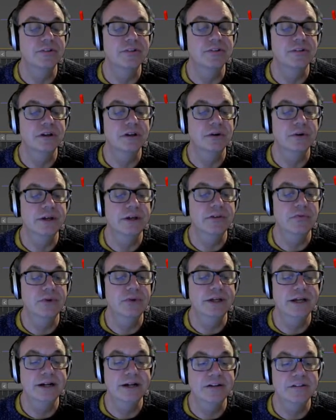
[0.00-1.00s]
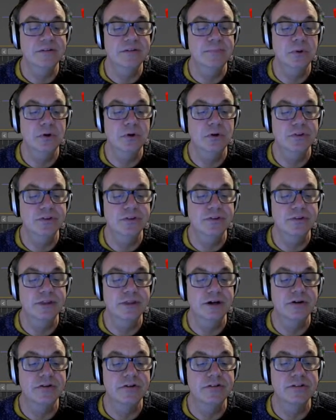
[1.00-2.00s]
So if we export
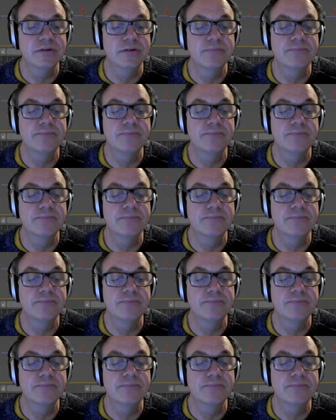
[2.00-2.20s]
those